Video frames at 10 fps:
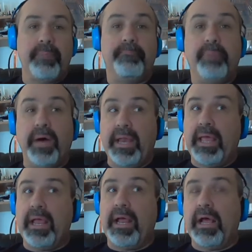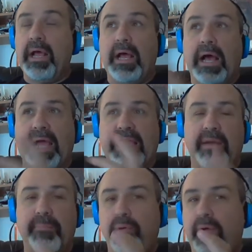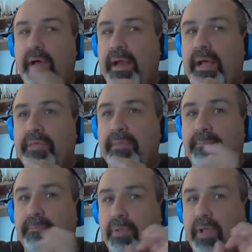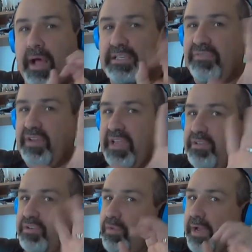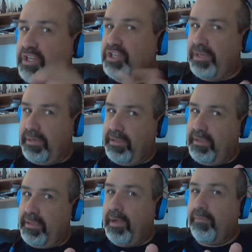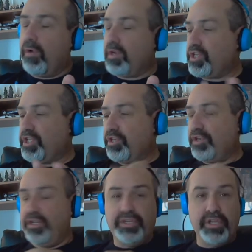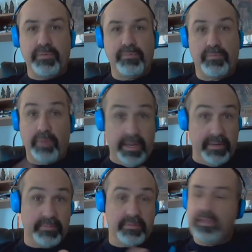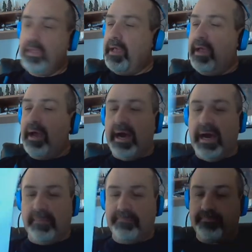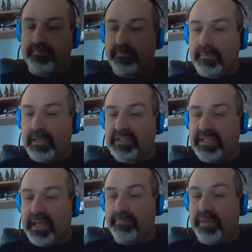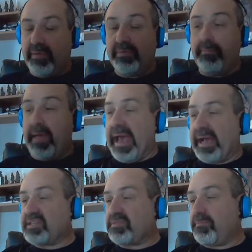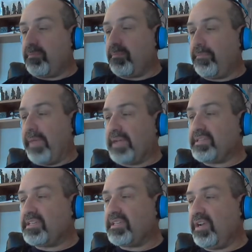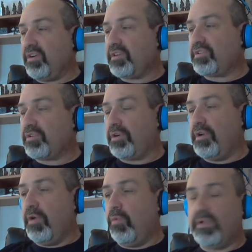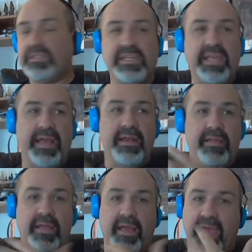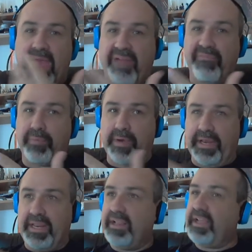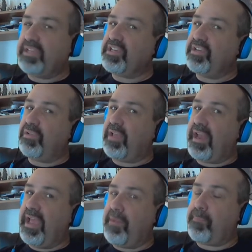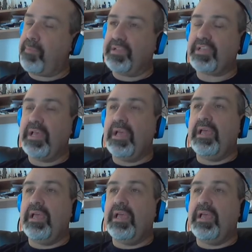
But I got to plot out the plots for either direction of what she could do, right? Um, same thing with Max. Max's character, once again, a half breed. He likes to do a lot of half breeds.